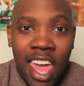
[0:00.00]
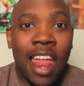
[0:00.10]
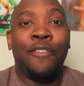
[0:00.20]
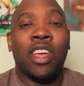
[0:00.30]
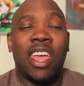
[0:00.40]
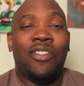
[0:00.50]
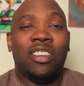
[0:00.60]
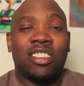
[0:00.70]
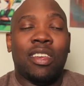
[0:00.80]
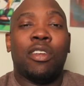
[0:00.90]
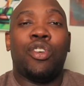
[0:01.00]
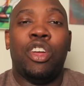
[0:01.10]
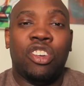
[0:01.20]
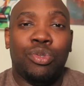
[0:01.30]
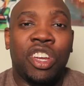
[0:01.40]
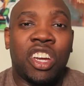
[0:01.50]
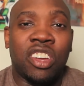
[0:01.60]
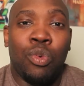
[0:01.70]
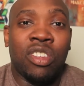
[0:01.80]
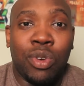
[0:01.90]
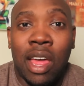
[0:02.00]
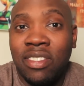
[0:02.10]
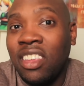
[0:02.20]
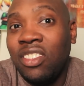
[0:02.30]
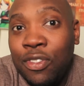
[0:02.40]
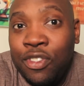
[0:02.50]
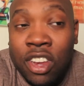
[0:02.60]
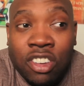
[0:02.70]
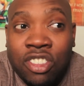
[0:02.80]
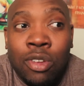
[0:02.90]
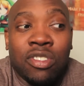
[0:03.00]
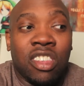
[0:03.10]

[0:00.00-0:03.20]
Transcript: And I feel like even to some degree, you shouldn't really judge the ones who want to have sex in their suits,